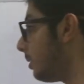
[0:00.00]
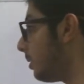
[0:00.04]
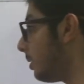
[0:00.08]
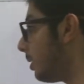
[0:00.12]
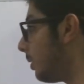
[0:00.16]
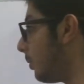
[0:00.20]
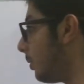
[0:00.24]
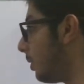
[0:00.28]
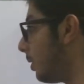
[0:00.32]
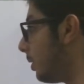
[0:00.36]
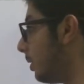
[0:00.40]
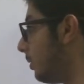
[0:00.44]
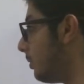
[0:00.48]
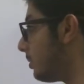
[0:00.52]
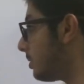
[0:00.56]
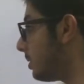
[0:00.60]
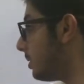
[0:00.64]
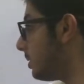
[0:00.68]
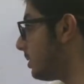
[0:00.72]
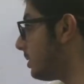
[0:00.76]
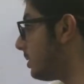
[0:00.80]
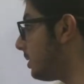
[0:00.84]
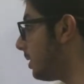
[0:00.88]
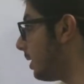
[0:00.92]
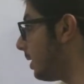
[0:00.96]
that we're going to use
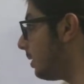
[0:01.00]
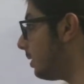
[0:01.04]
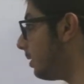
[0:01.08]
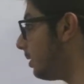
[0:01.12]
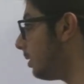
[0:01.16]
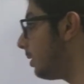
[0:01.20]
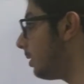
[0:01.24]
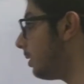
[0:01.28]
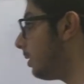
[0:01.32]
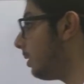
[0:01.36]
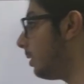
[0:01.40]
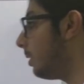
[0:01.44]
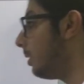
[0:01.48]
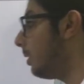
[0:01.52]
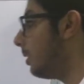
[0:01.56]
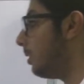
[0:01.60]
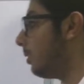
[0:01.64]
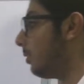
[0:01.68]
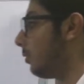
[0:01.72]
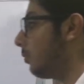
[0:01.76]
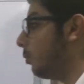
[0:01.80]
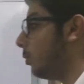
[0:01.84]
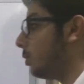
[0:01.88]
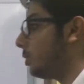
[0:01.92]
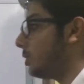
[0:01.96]
instead,
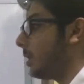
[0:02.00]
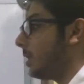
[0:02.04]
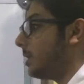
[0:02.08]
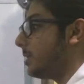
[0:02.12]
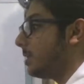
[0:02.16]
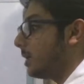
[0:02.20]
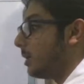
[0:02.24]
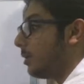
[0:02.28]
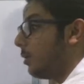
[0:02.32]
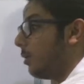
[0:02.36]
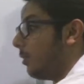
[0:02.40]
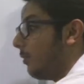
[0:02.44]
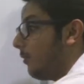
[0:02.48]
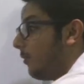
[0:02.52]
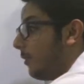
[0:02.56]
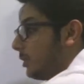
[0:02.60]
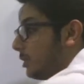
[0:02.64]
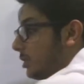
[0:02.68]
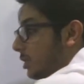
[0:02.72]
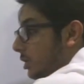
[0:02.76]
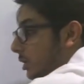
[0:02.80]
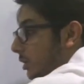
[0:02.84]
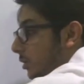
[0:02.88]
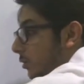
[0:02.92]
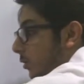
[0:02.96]
which has a
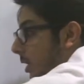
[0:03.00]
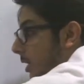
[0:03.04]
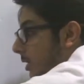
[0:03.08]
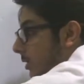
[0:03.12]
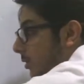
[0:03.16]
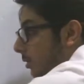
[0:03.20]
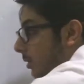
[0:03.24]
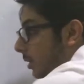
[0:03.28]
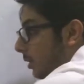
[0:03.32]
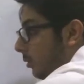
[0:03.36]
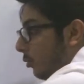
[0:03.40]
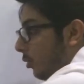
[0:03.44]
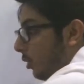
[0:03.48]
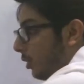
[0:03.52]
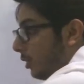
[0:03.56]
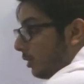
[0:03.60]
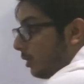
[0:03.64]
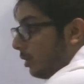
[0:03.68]
coefficient greater than 1.